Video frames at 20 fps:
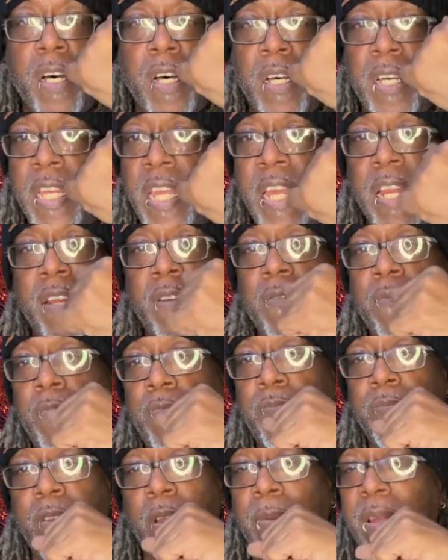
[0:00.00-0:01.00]
hidden.
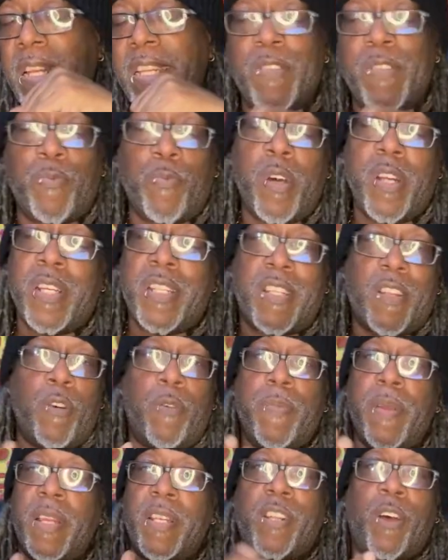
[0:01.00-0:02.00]
I mean, this one is going
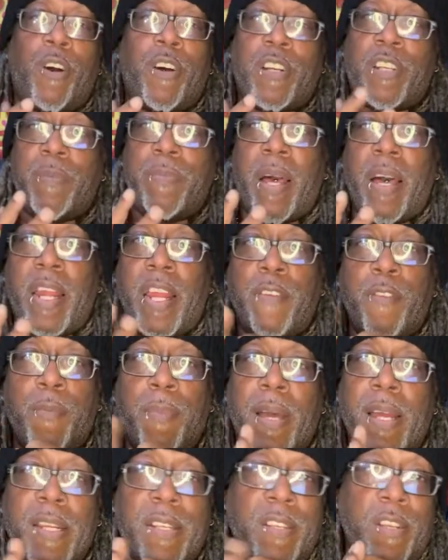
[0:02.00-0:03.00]
to be talked about.
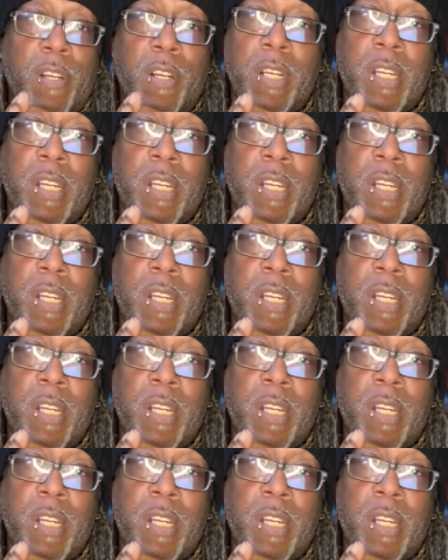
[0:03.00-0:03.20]
Everybody's going to